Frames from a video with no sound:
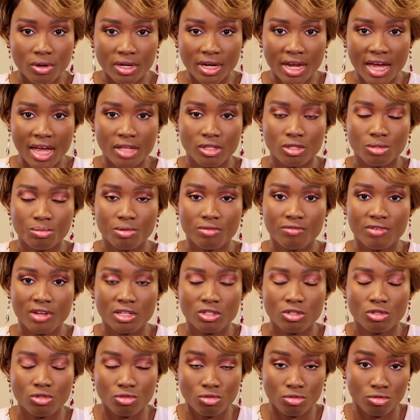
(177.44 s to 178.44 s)
under it,
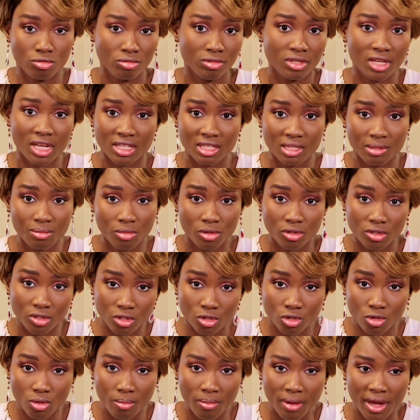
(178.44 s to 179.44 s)
prevents getting mosquito